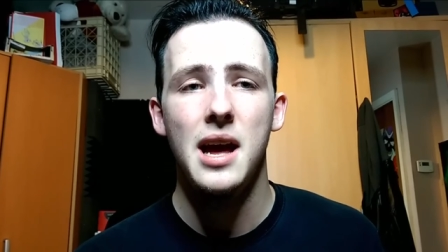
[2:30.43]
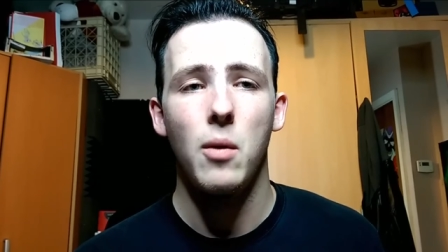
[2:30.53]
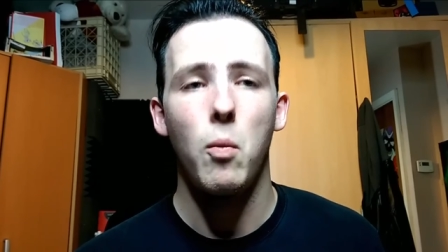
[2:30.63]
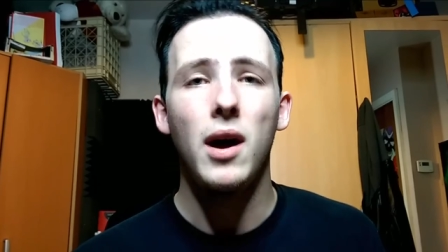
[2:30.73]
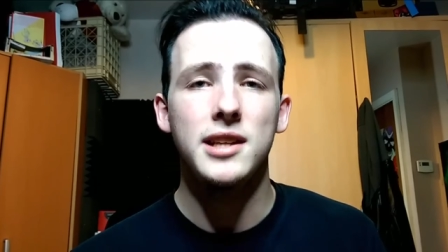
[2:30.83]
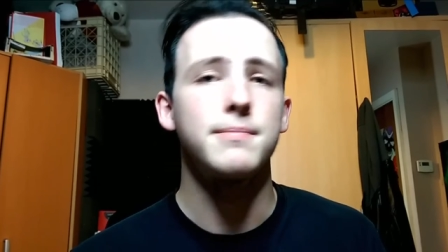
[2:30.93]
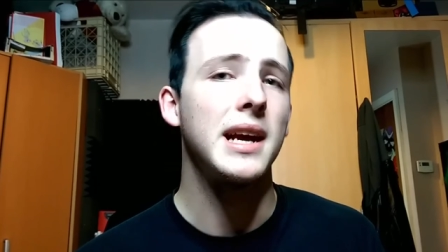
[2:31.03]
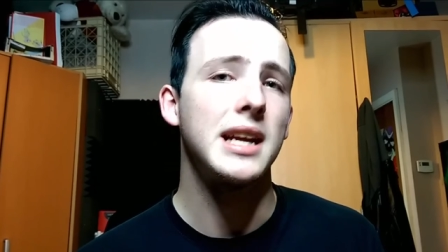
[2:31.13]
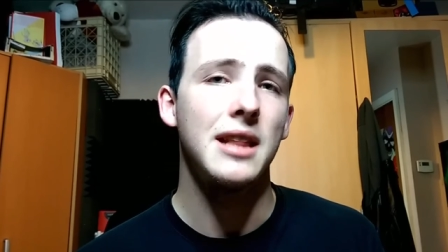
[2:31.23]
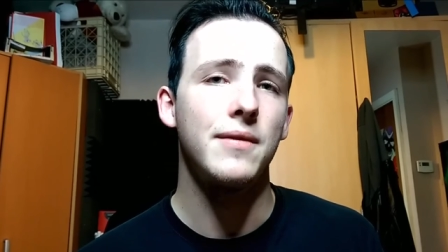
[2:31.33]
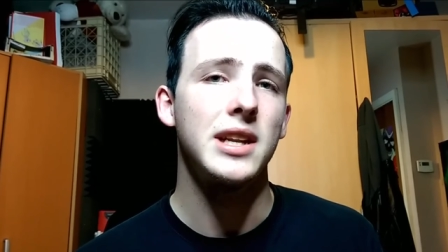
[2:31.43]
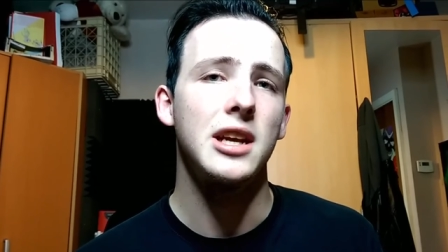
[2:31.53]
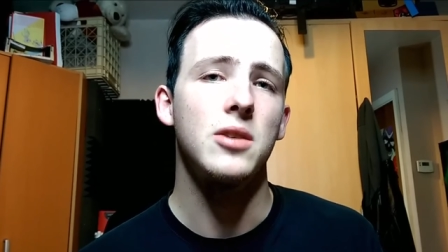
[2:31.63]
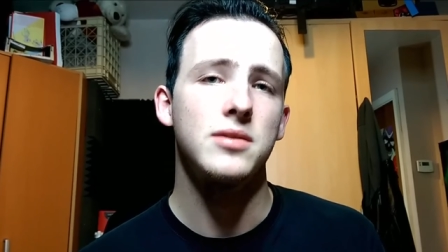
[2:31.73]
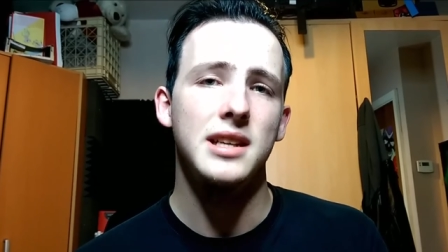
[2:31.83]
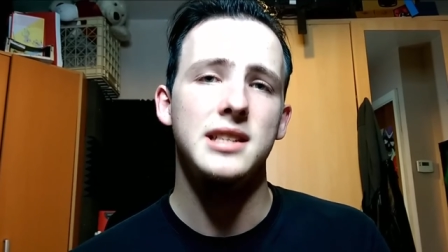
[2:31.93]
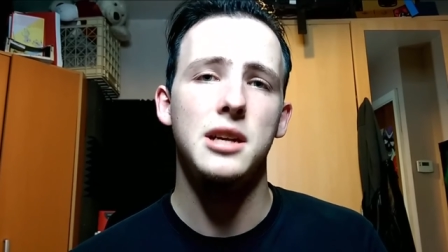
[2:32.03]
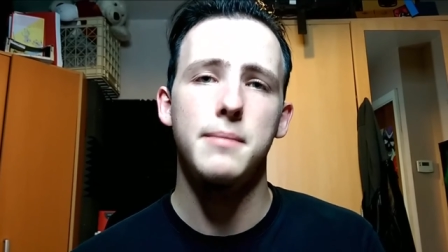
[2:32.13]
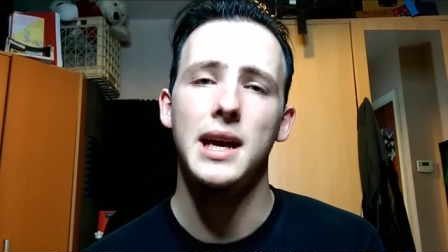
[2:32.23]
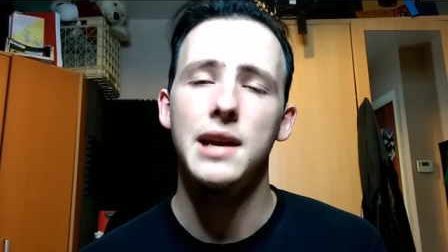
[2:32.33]
whilst making the videos, then it's
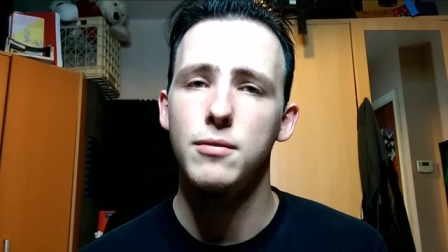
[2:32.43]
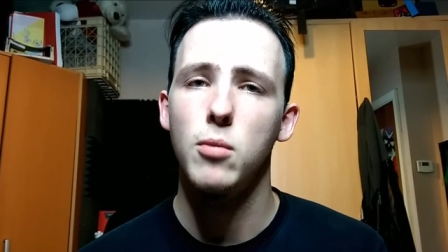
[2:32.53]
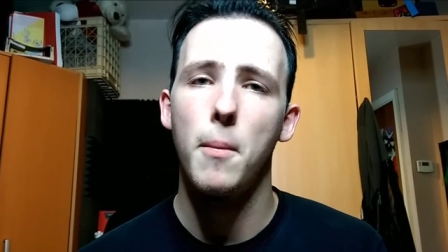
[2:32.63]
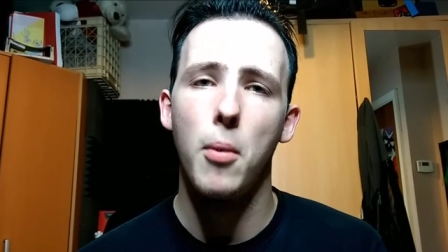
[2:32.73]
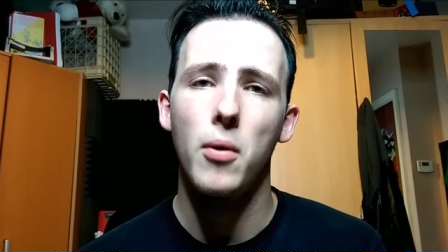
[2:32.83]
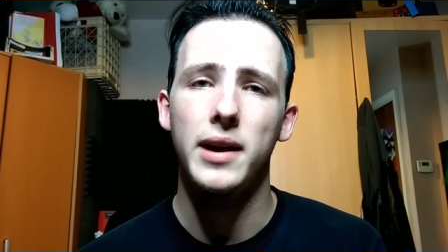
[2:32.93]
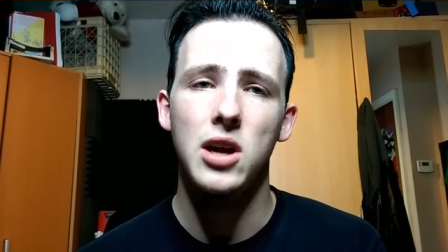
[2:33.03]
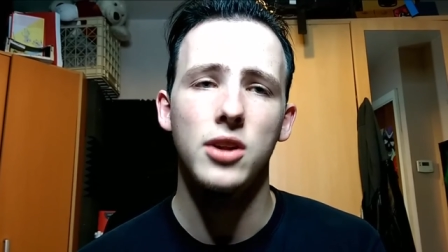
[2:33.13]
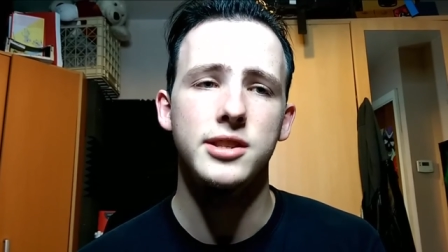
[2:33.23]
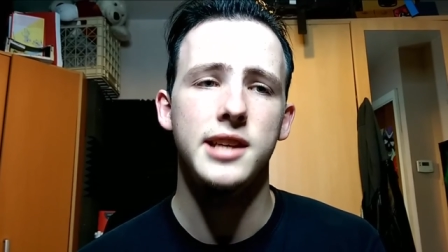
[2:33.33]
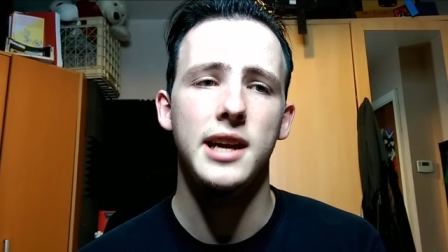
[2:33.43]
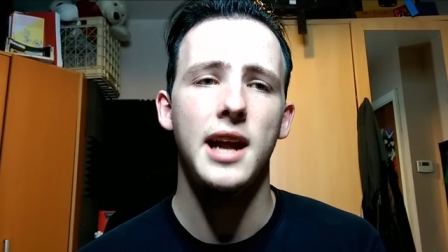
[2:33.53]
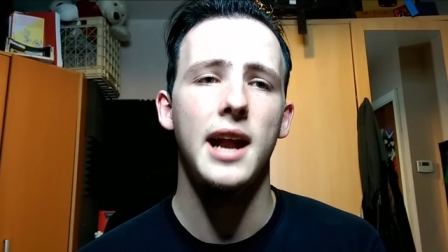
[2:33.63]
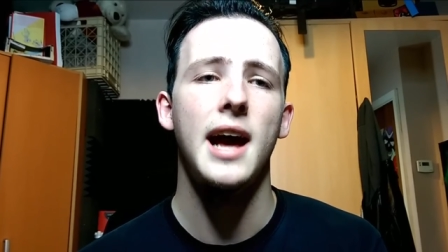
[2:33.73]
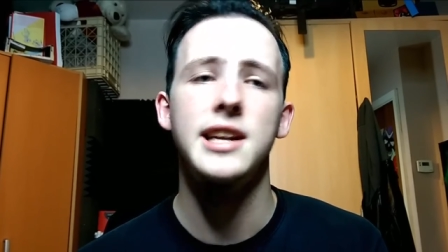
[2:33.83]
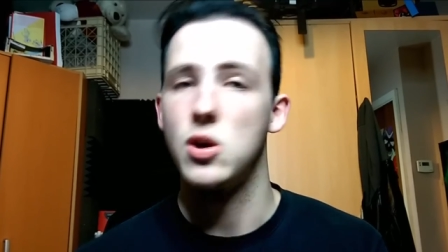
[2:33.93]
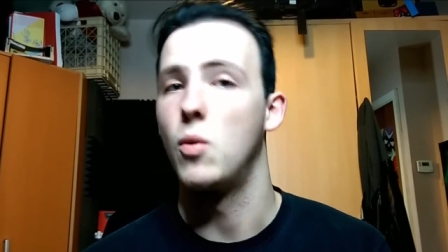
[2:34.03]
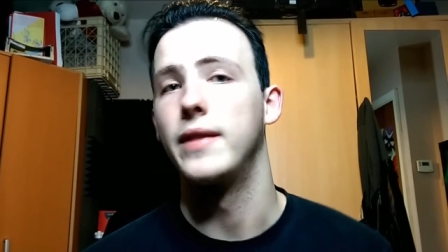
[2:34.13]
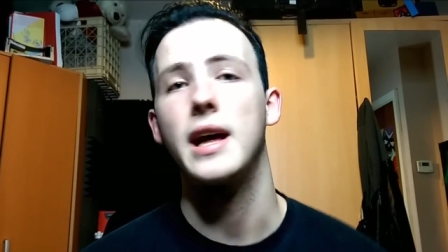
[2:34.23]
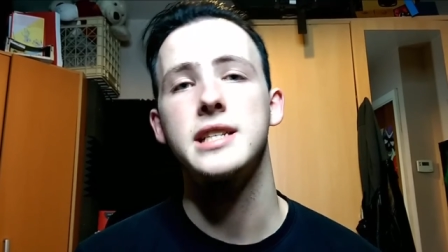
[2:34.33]
going to make even more boring content, and I
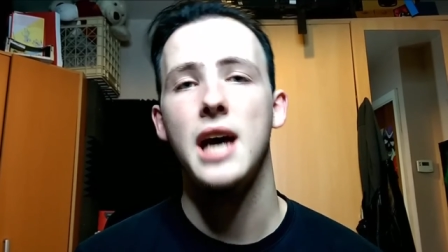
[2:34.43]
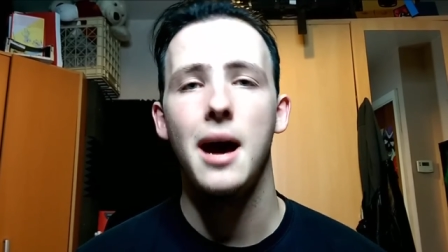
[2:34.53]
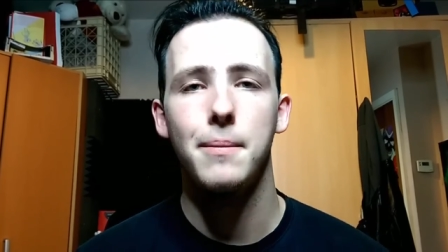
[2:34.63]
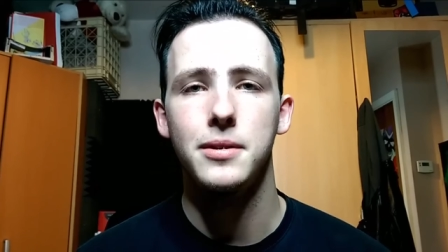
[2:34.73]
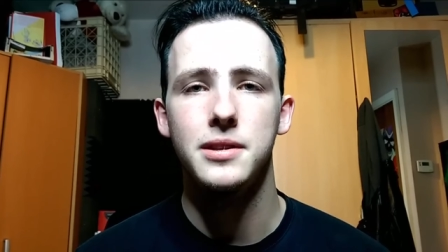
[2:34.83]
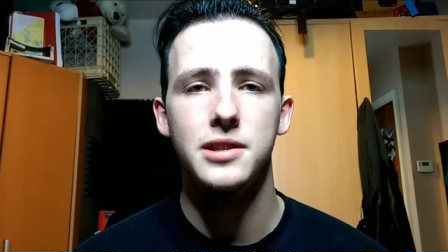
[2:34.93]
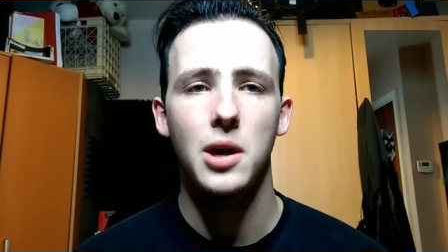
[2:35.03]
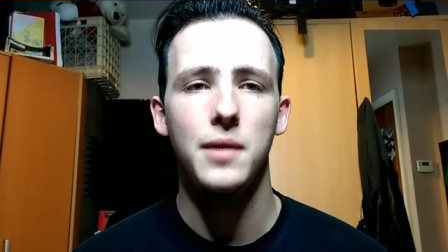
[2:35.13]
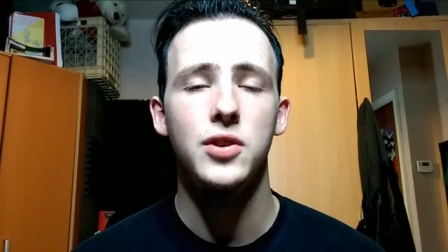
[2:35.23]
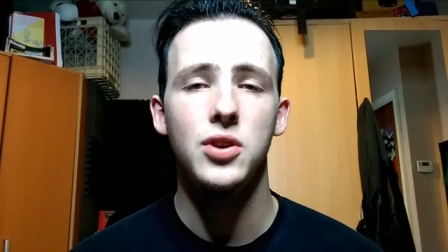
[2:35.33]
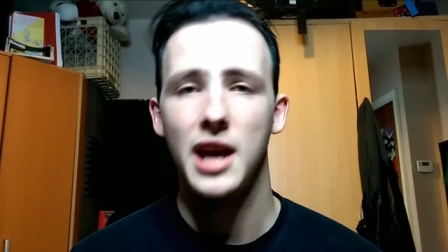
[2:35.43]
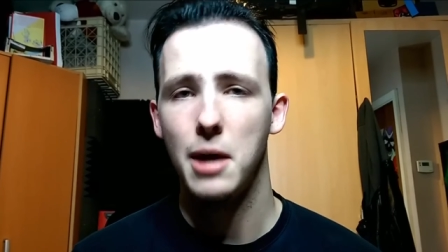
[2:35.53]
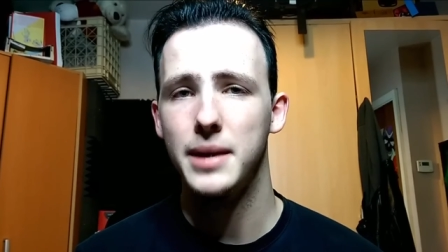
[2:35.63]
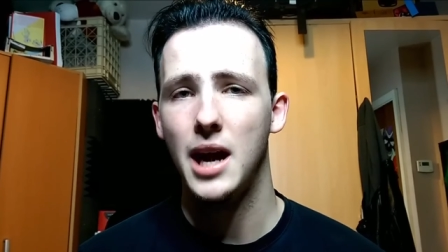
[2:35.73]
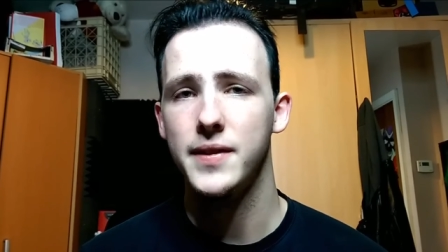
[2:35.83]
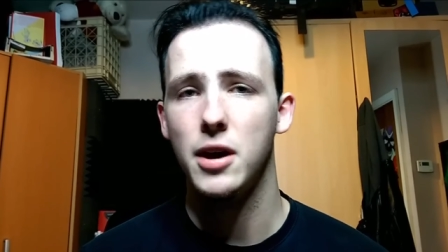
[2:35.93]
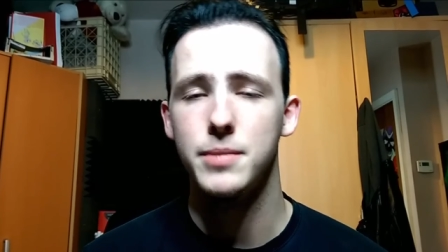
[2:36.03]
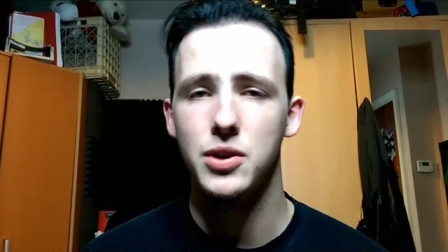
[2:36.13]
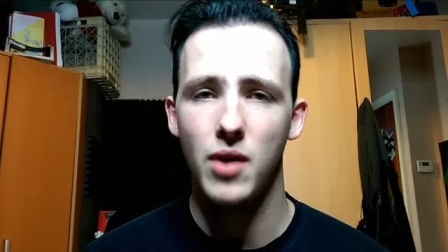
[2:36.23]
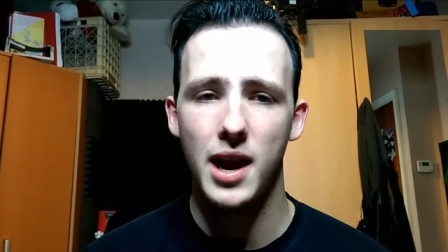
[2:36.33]
don't want that to happen. So if you could help me out, that
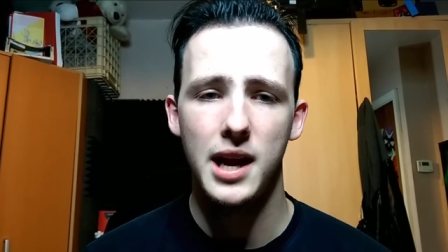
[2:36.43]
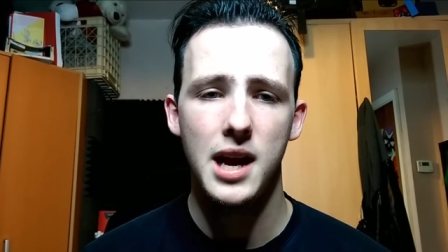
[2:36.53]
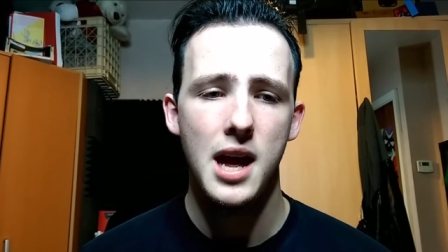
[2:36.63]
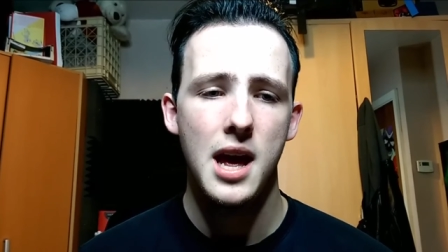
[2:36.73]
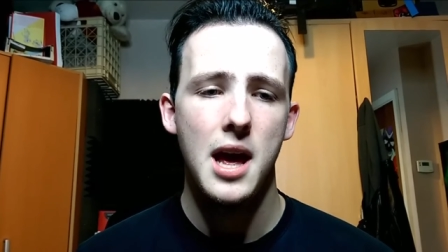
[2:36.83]
would be great.